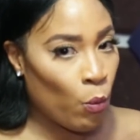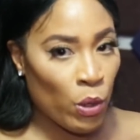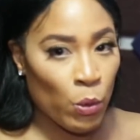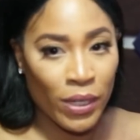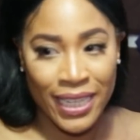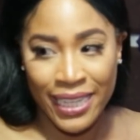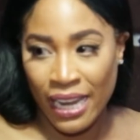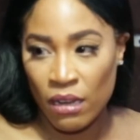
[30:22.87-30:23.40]
We
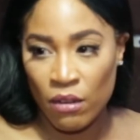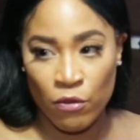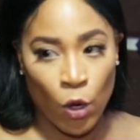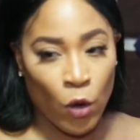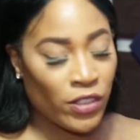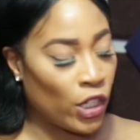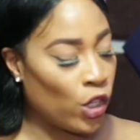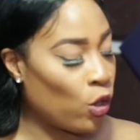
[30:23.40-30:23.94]
want to get
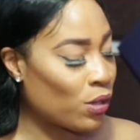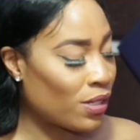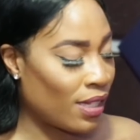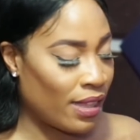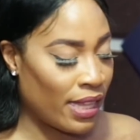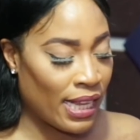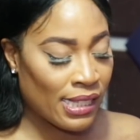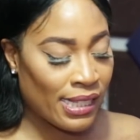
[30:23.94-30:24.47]
involved in lots
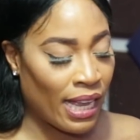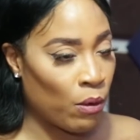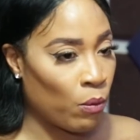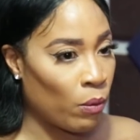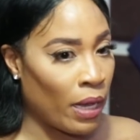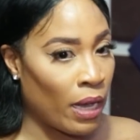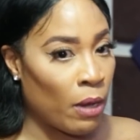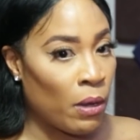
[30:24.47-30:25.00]
of things that
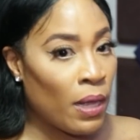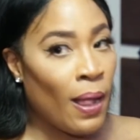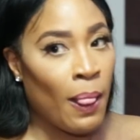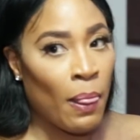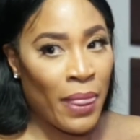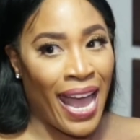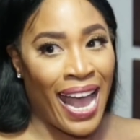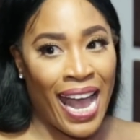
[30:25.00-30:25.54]
uh,
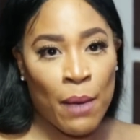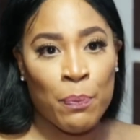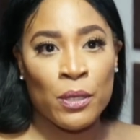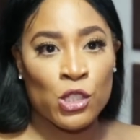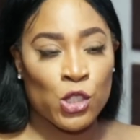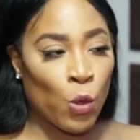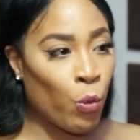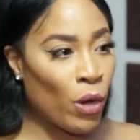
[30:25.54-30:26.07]
that
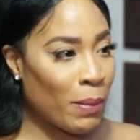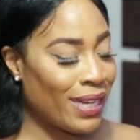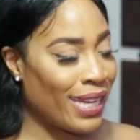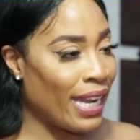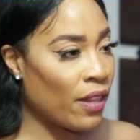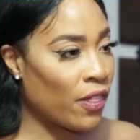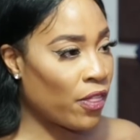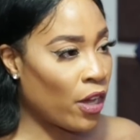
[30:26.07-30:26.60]
happen to women
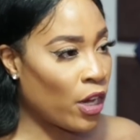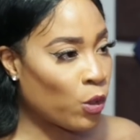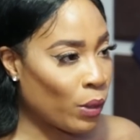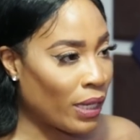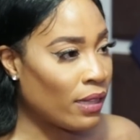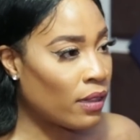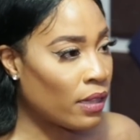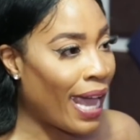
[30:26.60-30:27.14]
in third
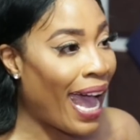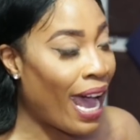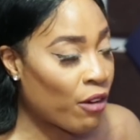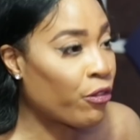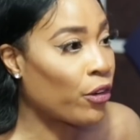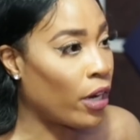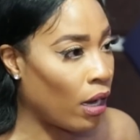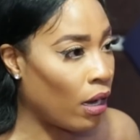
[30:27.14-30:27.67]
in
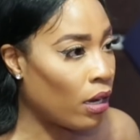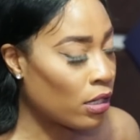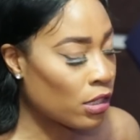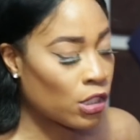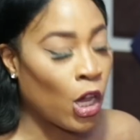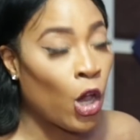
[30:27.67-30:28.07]
Africa. Mm-hmm.